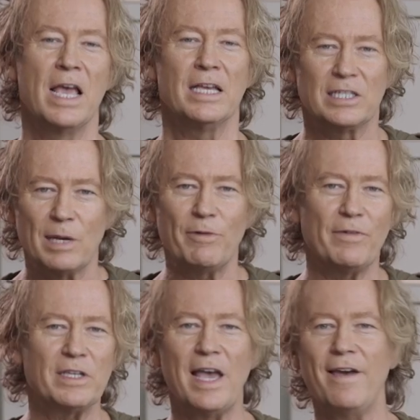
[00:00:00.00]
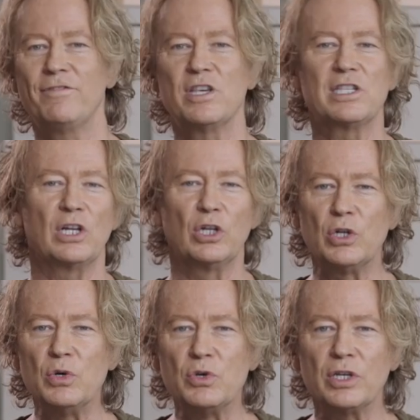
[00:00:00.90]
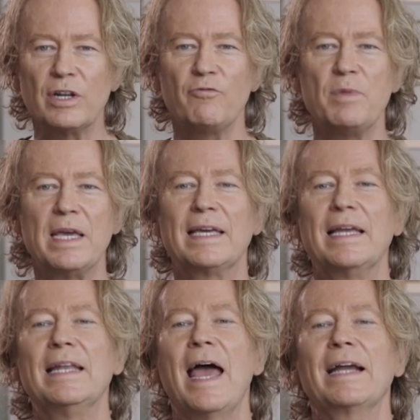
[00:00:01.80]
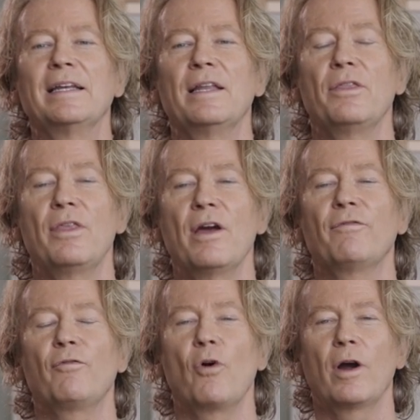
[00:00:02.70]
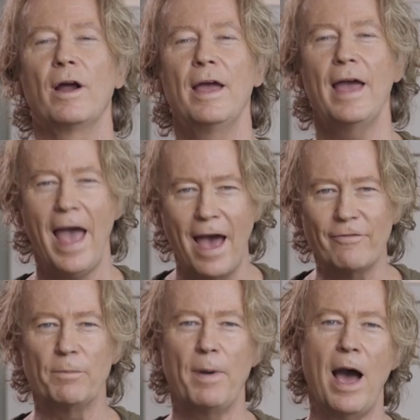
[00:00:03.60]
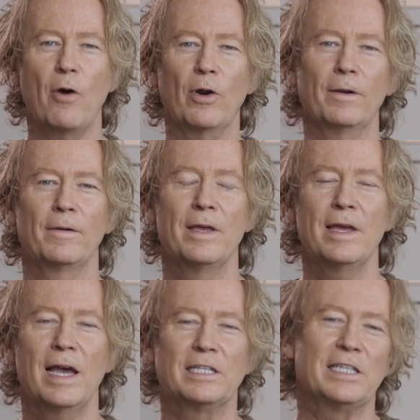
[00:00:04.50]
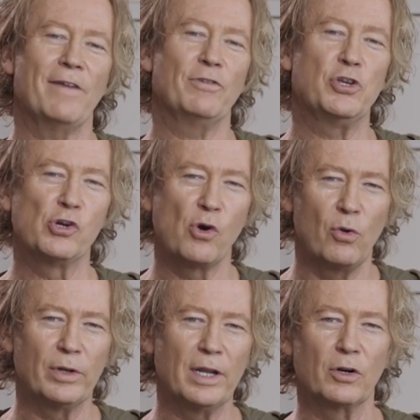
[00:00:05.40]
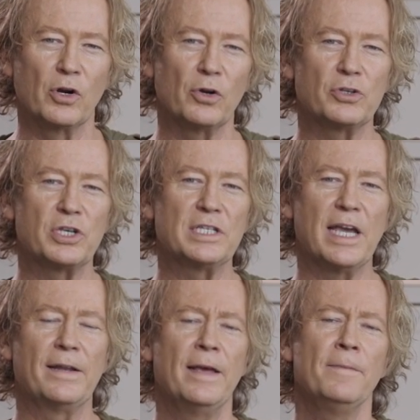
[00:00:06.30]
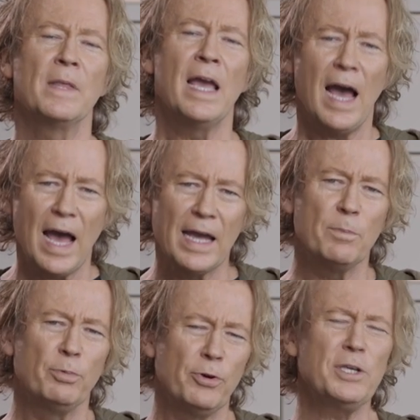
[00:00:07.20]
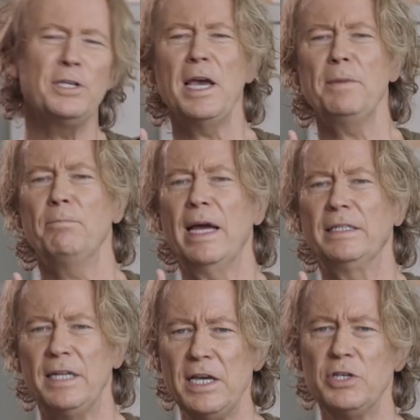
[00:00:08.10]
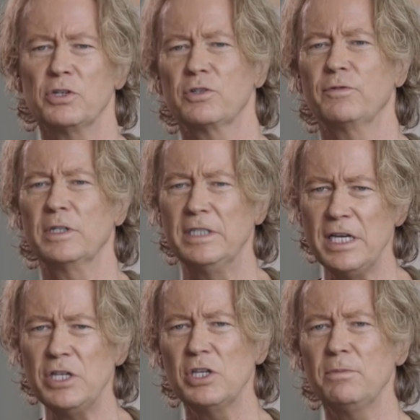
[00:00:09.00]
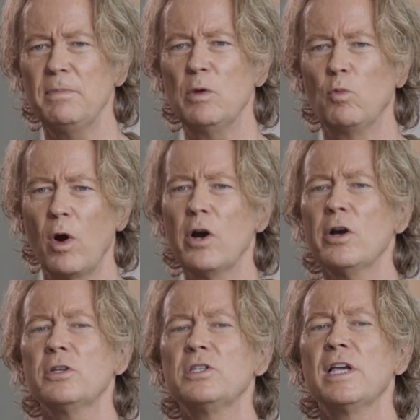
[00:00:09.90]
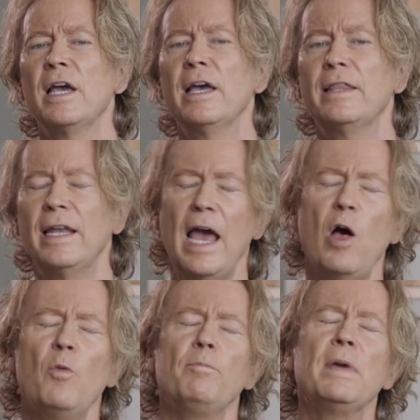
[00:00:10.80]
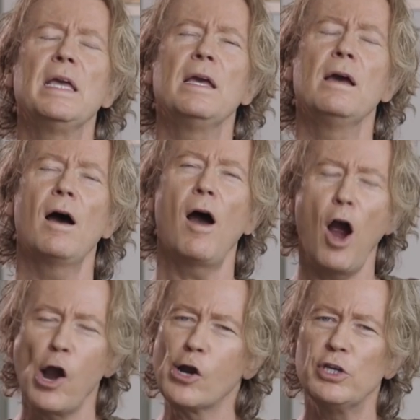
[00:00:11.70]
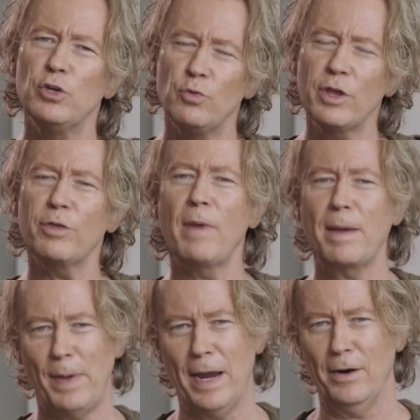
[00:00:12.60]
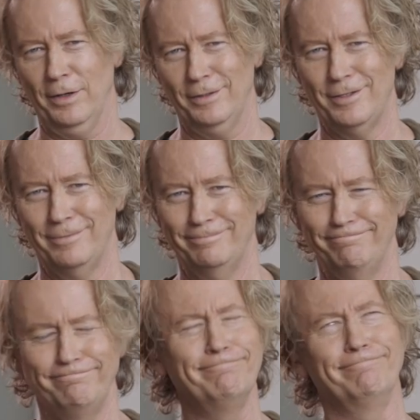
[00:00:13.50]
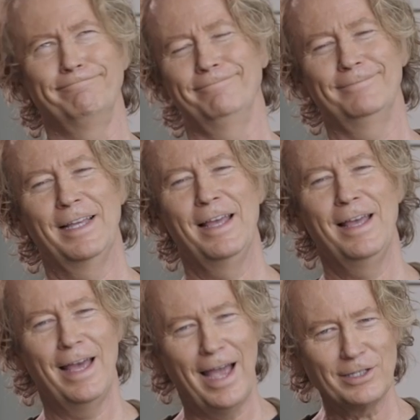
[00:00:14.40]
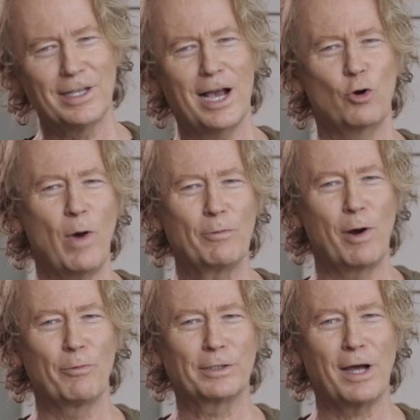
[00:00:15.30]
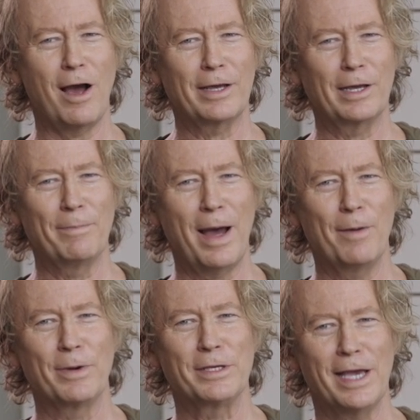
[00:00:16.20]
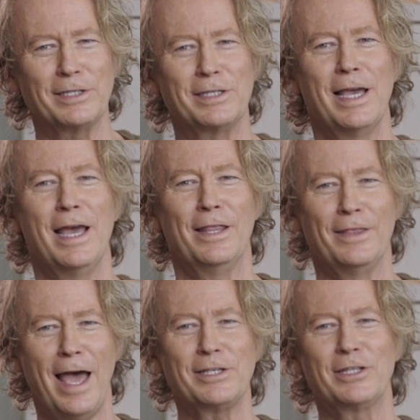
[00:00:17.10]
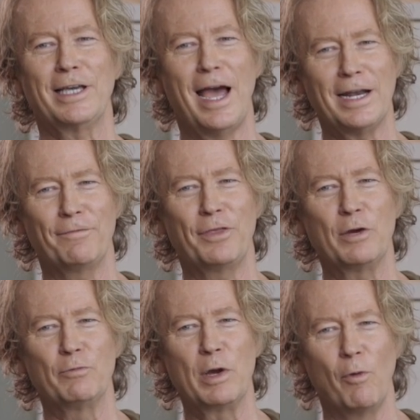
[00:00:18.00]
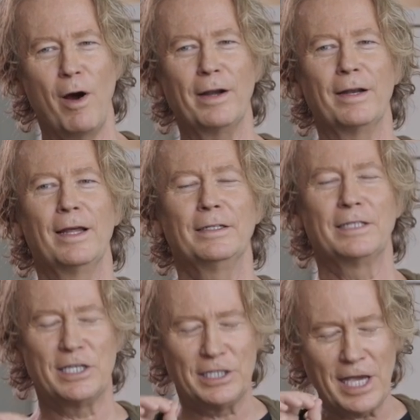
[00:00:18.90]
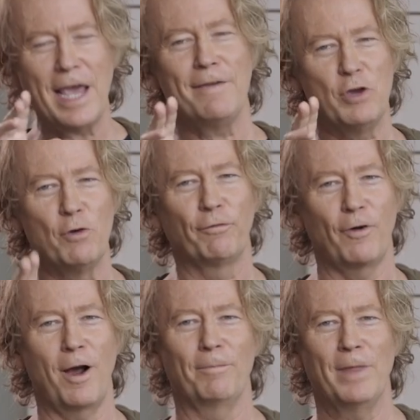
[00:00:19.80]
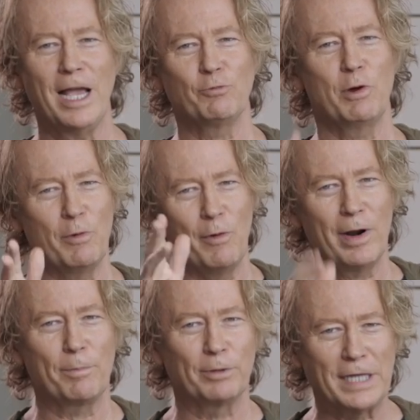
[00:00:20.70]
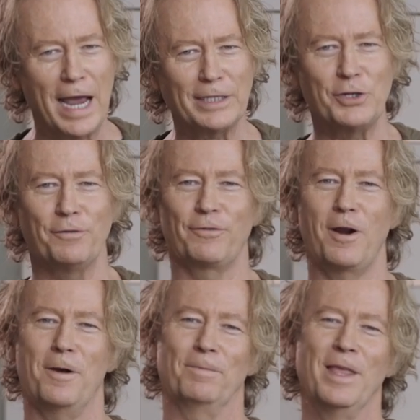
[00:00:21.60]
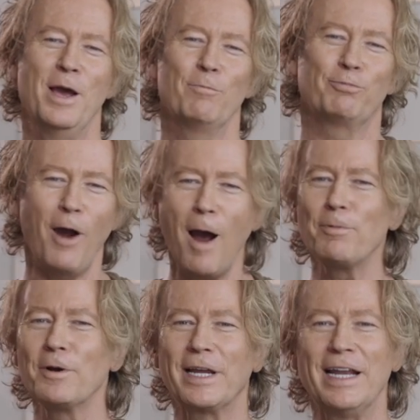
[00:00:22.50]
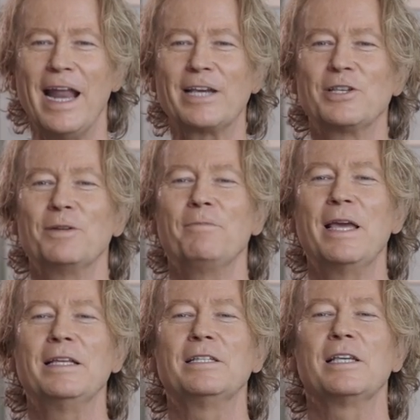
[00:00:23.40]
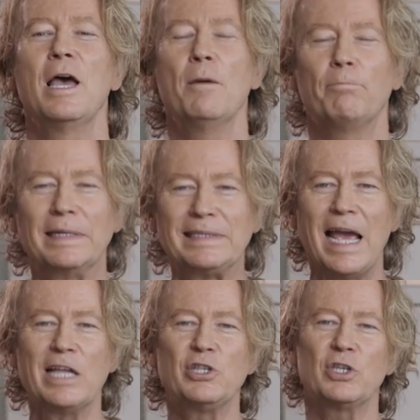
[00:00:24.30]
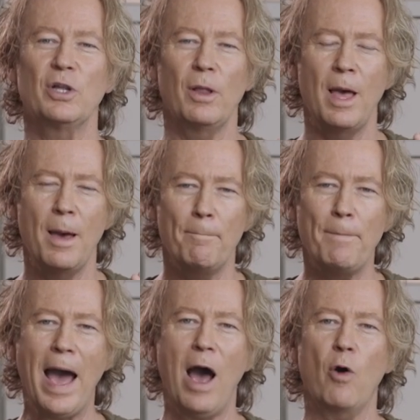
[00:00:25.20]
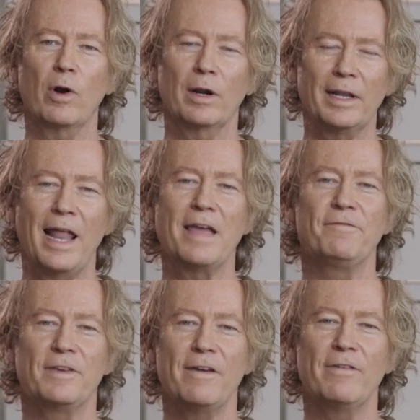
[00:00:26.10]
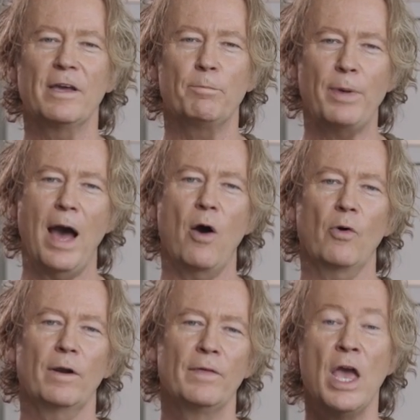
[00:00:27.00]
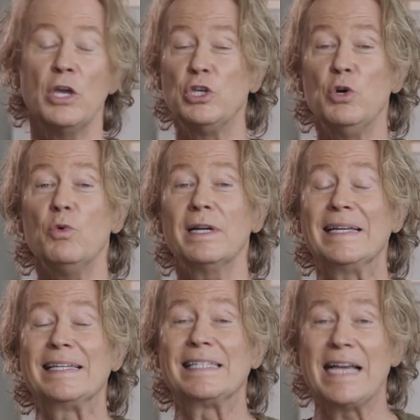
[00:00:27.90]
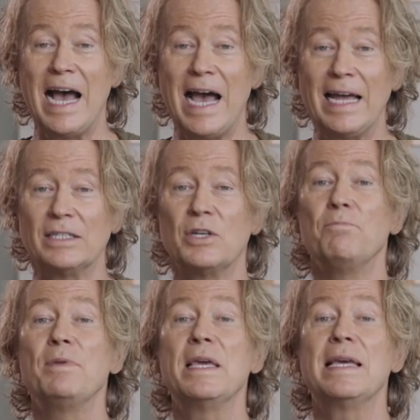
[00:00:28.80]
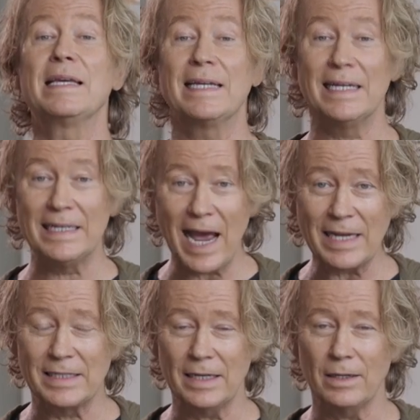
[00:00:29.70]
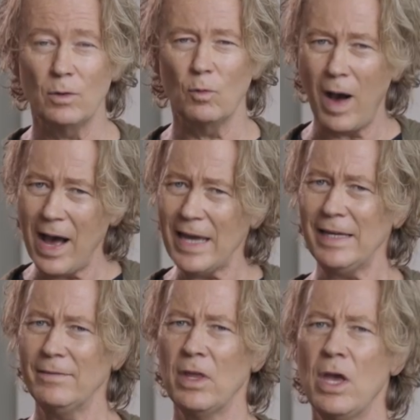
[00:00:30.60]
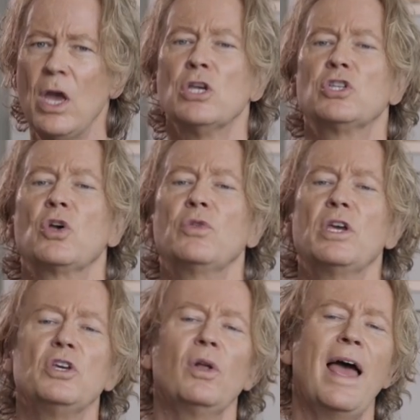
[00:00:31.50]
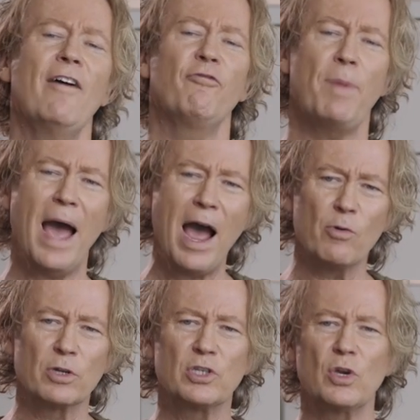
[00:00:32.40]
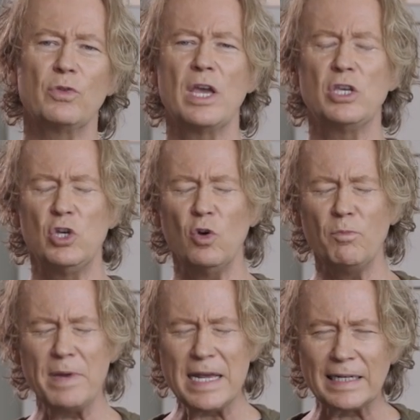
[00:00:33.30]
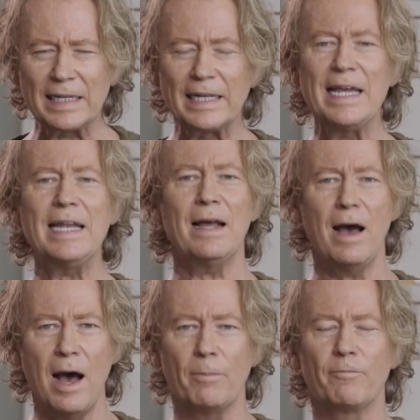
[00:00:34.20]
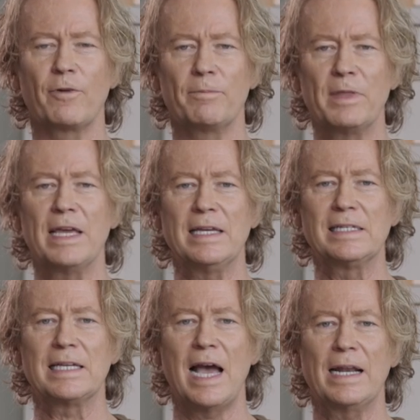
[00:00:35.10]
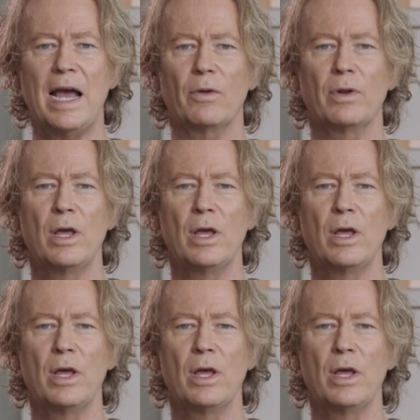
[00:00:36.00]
Some of us have this illusion of being connected and therefore having power. A seven-year-old little girl, she said, "I appreciate my teachers for teaching me words that help me argue with my parents." That's not quite what we're talking about, but yes, that's the kind of thing we want to save you from. That's what we want to protect you from. Proper connection means potential power, life-giving power. You were designed to be connected. Why? So that you'll have power, so that you'll be lit up from the inside out.